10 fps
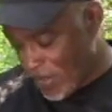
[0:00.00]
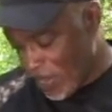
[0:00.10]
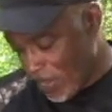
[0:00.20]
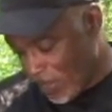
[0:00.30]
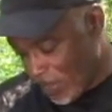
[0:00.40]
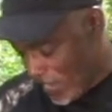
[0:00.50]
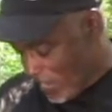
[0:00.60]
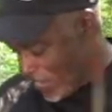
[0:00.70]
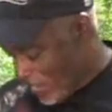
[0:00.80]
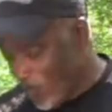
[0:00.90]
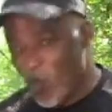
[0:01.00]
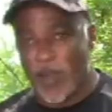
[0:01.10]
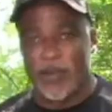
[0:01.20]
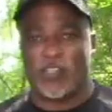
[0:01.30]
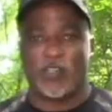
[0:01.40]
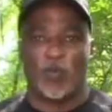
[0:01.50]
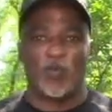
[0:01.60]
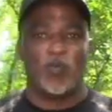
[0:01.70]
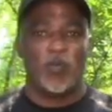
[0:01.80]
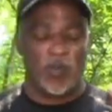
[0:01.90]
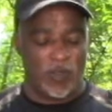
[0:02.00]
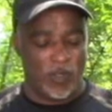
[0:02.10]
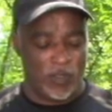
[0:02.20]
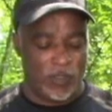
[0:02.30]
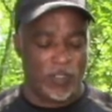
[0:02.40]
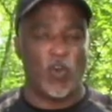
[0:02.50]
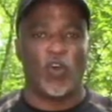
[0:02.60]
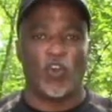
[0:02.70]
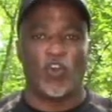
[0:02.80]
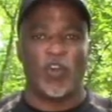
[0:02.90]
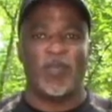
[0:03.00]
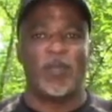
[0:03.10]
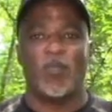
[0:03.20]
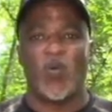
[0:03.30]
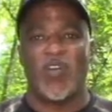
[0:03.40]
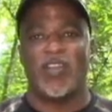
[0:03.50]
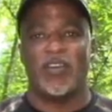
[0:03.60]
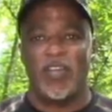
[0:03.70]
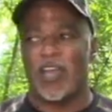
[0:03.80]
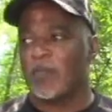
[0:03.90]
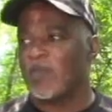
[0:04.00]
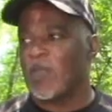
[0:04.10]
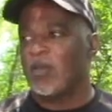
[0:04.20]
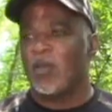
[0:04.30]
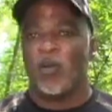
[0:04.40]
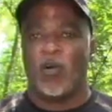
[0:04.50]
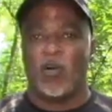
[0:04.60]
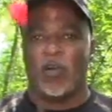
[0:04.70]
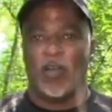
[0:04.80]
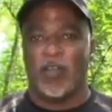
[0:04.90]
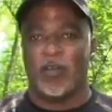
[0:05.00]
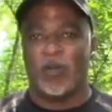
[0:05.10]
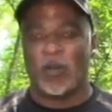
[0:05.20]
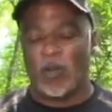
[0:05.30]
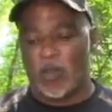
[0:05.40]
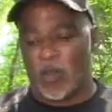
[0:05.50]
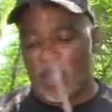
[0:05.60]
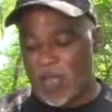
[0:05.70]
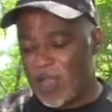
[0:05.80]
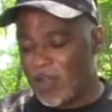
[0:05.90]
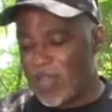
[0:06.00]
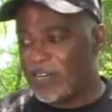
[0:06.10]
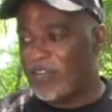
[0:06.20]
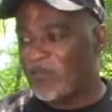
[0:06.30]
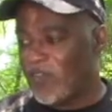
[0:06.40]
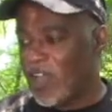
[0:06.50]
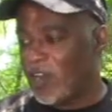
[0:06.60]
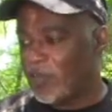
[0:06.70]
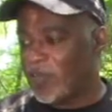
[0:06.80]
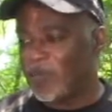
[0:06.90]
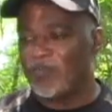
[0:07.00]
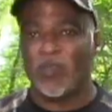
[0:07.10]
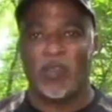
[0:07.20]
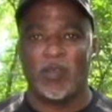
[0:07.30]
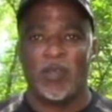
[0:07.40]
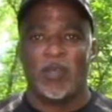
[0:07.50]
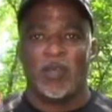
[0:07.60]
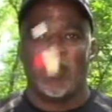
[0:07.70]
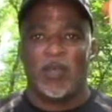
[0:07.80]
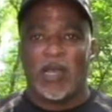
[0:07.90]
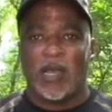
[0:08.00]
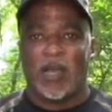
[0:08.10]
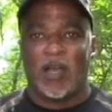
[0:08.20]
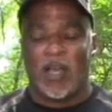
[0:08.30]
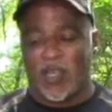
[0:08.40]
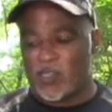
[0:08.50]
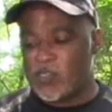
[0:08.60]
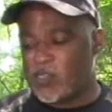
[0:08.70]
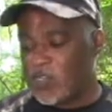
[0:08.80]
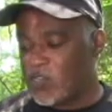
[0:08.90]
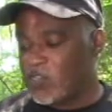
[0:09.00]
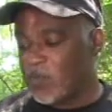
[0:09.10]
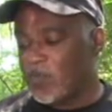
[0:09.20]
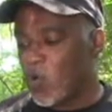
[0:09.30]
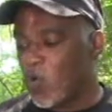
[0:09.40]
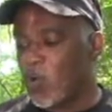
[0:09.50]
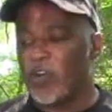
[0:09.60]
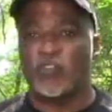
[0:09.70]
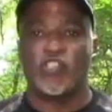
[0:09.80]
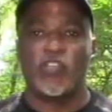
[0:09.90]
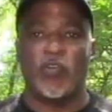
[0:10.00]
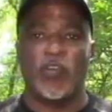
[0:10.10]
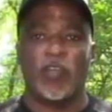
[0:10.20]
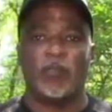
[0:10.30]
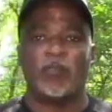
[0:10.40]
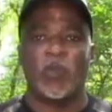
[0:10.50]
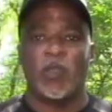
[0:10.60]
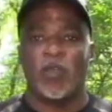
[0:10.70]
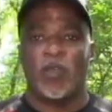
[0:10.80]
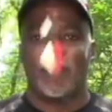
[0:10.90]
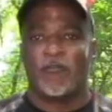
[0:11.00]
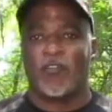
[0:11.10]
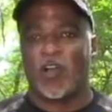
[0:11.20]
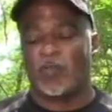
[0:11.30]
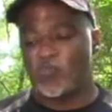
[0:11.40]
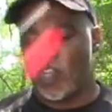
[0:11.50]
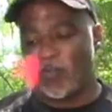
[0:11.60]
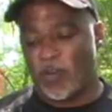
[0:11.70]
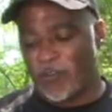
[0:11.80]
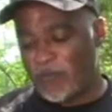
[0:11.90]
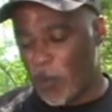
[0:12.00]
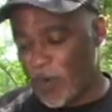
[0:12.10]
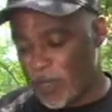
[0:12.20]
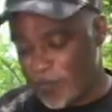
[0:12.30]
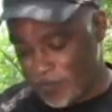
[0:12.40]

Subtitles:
I wanted to go a little bit more in depth on how I developed a system on shooting from 0 to 40.